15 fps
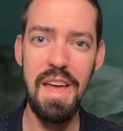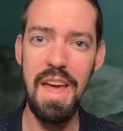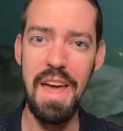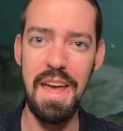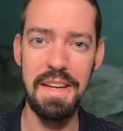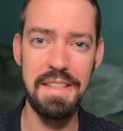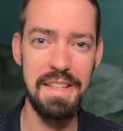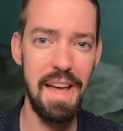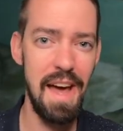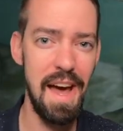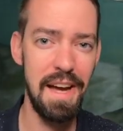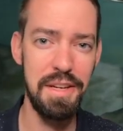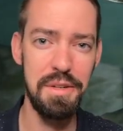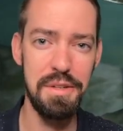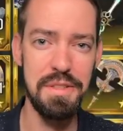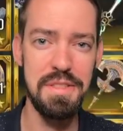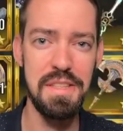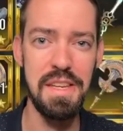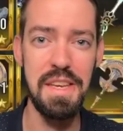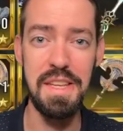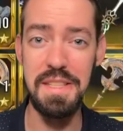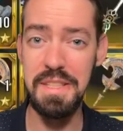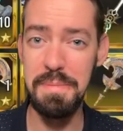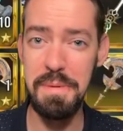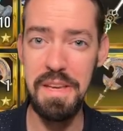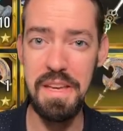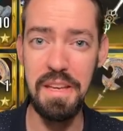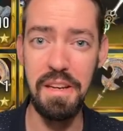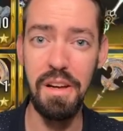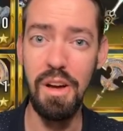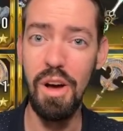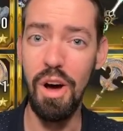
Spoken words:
and accuracy and speed